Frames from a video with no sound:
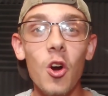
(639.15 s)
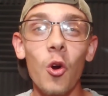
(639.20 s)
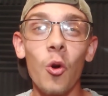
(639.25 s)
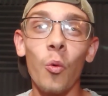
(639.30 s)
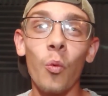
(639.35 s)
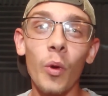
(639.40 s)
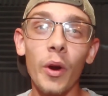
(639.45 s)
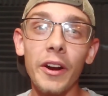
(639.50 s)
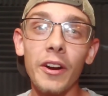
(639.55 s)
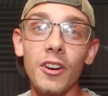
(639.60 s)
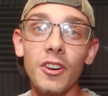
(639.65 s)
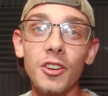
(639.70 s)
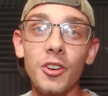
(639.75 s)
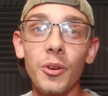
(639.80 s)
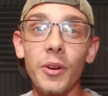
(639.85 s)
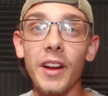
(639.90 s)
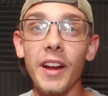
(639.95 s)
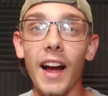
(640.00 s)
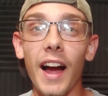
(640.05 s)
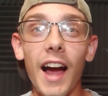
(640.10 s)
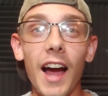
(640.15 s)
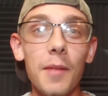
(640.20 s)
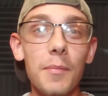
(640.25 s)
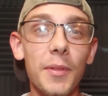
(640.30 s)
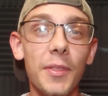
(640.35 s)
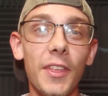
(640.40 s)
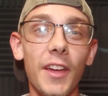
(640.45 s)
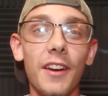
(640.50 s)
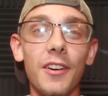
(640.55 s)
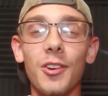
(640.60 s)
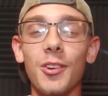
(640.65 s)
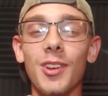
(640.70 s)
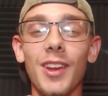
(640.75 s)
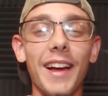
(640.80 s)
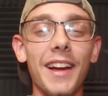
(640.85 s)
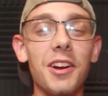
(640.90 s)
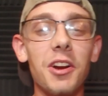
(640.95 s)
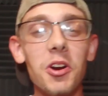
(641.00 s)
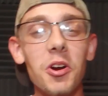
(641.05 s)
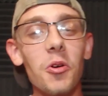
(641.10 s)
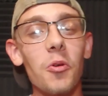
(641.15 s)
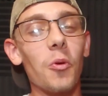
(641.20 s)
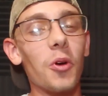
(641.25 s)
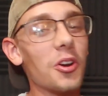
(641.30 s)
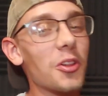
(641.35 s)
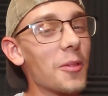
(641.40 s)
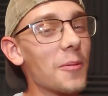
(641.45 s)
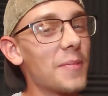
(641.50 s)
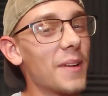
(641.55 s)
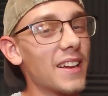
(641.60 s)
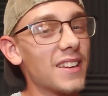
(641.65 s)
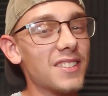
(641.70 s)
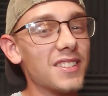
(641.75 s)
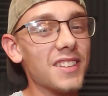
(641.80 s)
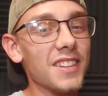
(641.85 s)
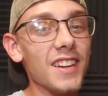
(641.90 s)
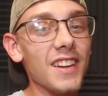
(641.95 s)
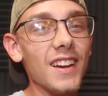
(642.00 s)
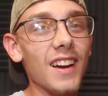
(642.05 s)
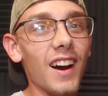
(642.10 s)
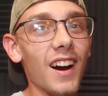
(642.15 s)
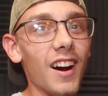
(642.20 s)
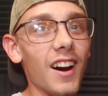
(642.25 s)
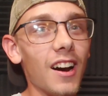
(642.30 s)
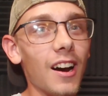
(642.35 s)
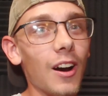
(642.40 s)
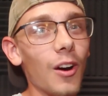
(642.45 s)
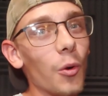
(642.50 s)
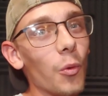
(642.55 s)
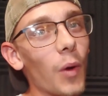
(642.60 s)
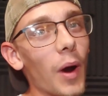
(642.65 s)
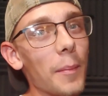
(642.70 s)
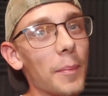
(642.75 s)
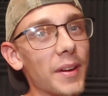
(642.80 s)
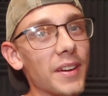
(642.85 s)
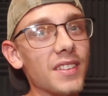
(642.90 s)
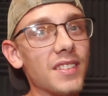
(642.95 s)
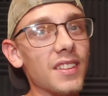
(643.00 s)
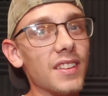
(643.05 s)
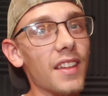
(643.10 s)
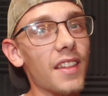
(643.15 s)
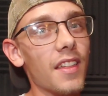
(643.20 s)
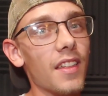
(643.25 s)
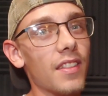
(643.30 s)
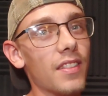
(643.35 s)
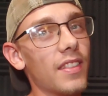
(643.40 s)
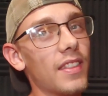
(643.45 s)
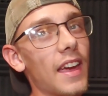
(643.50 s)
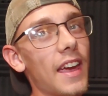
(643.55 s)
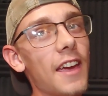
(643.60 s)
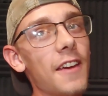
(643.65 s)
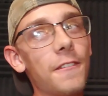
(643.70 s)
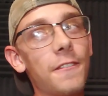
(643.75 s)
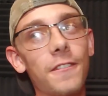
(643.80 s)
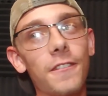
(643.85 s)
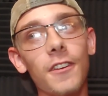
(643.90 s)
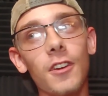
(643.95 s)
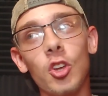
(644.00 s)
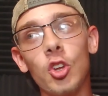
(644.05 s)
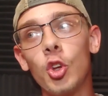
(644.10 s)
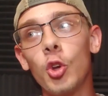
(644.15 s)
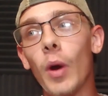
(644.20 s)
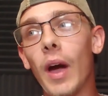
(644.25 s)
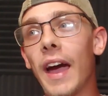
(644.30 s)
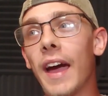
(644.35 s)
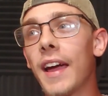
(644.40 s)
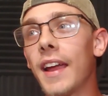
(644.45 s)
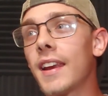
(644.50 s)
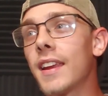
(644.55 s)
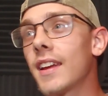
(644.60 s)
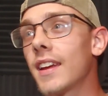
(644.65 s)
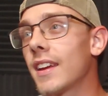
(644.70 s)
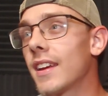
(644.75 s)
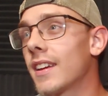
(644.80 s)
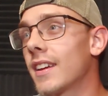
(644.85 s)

We are doing a hypothetical, like, what are the best weapons if we had